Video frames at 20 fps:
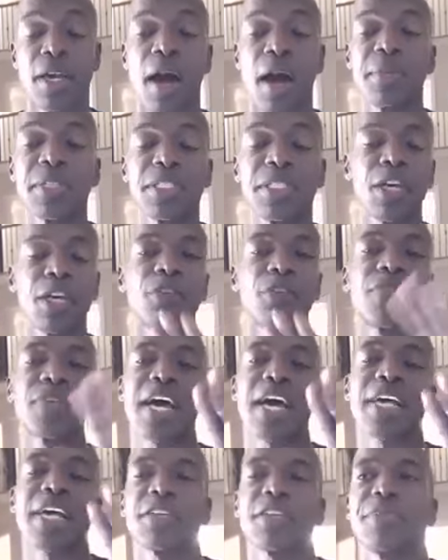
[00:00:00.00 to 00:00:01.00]
I'm gonna tell you a
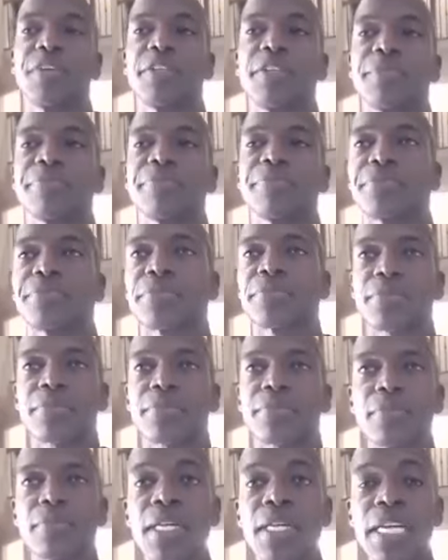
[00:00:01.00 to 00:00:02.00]
philosophy
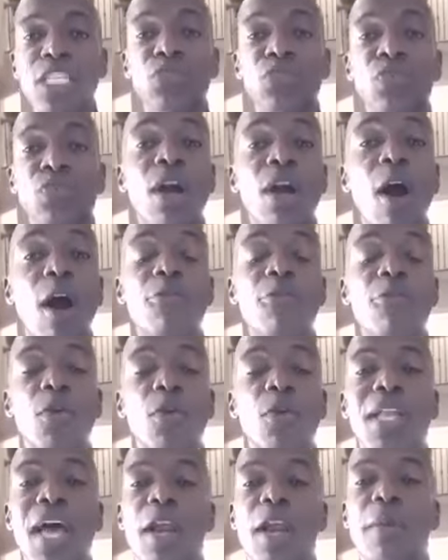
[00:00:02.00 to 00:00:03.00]
that's really hard for
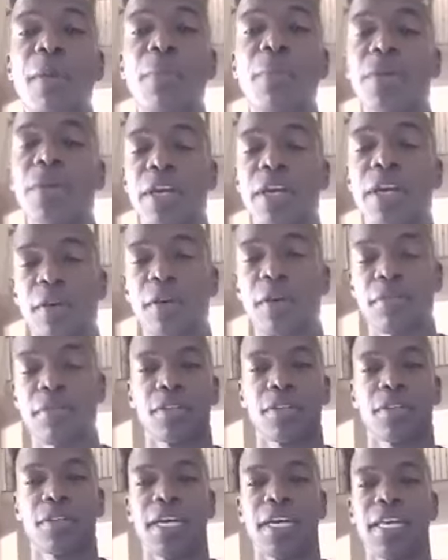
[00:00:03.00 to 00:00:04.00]
a lot of people to get over.
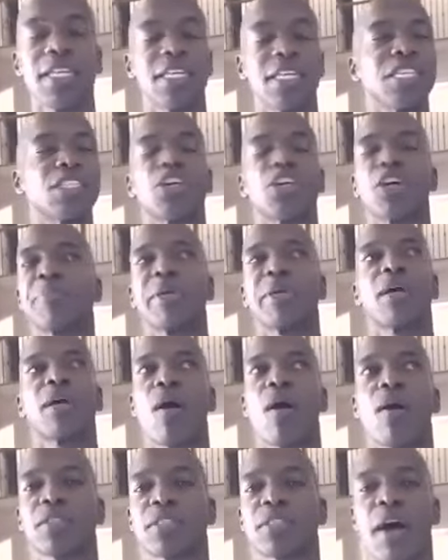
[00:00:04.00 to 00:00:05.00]
And it took me a
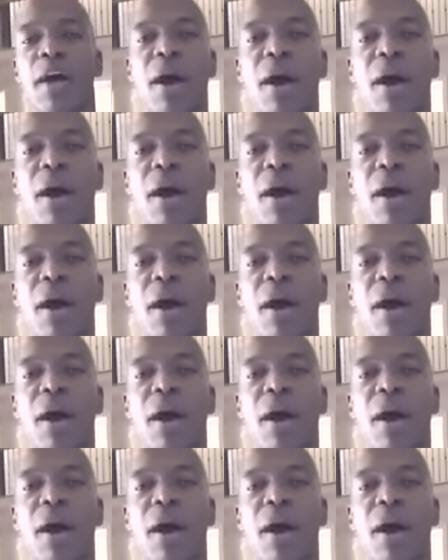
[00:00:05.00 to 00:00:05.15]
long time.